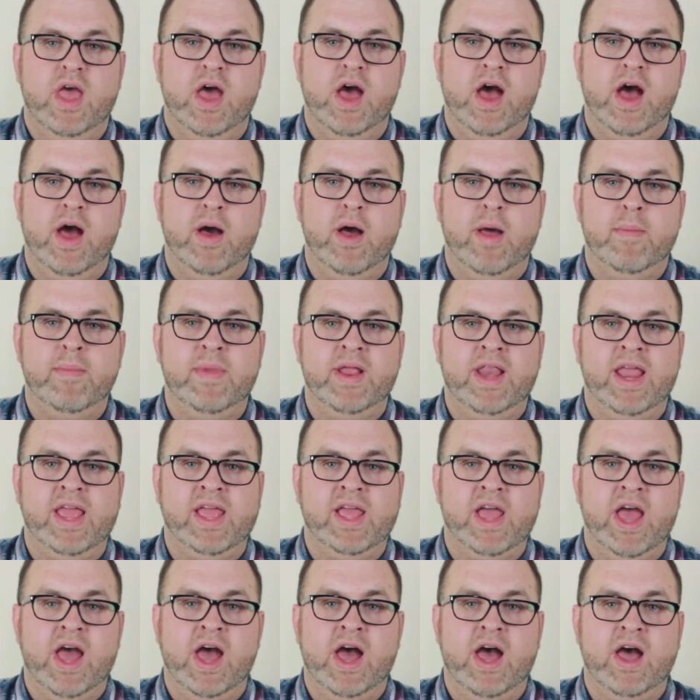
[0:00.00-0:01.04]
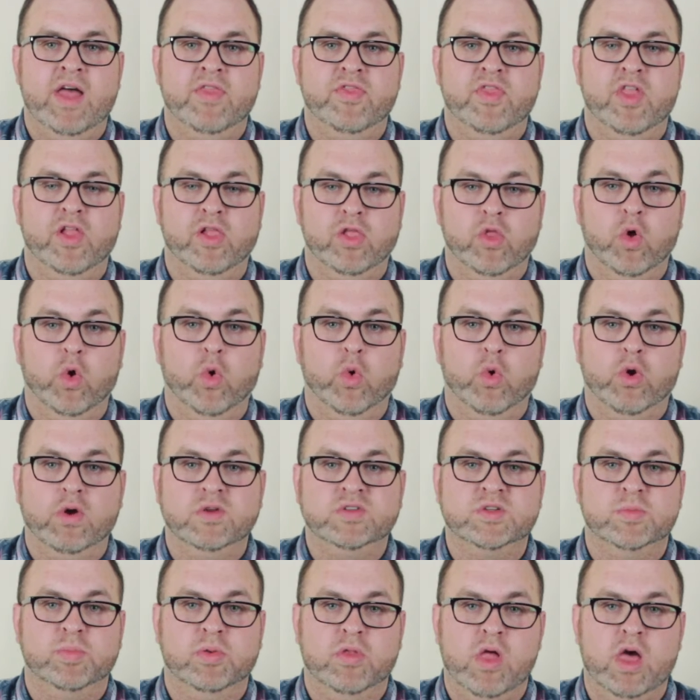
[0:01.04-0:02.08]
uh, meaning uh, the
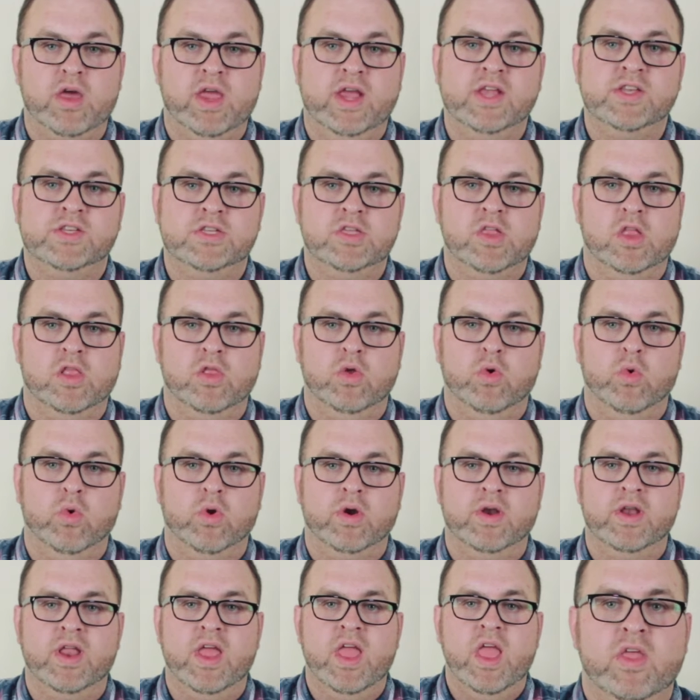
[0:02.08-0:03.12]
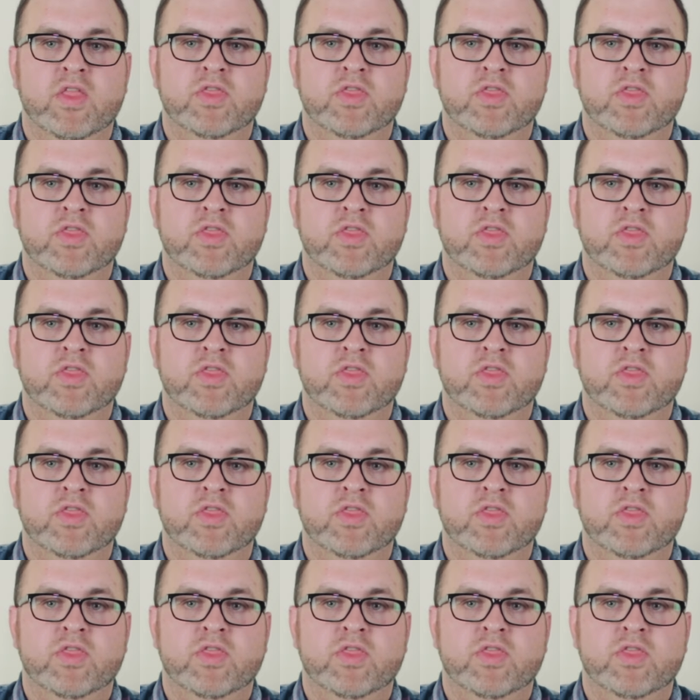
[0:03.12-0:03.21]
Lord's belonging to the Lord.